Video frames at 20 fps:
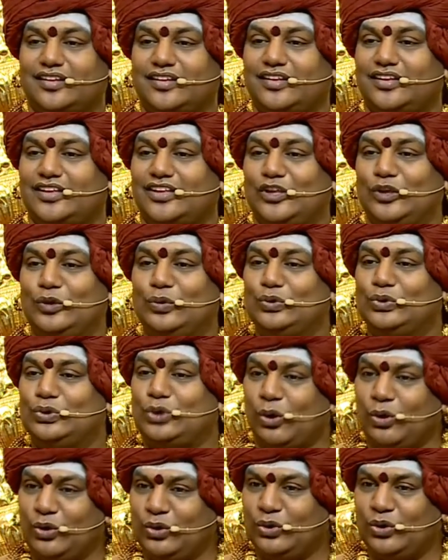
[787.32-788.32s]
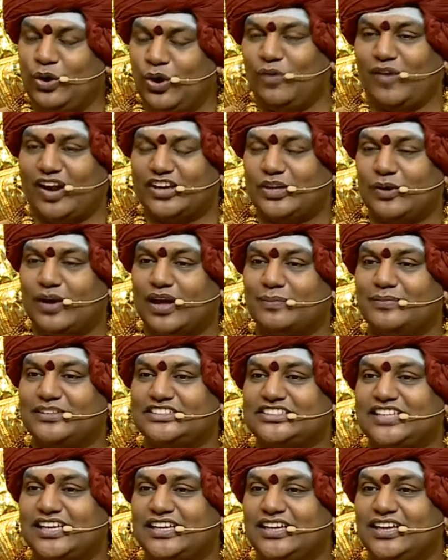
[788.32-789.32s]
You don't know what you are
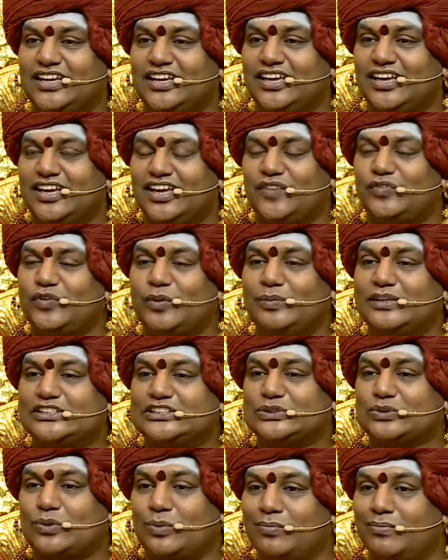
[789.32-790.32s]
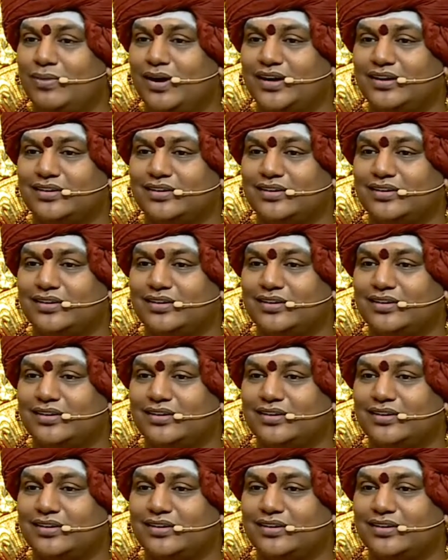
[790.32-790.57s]
missing if you miss Kumbh.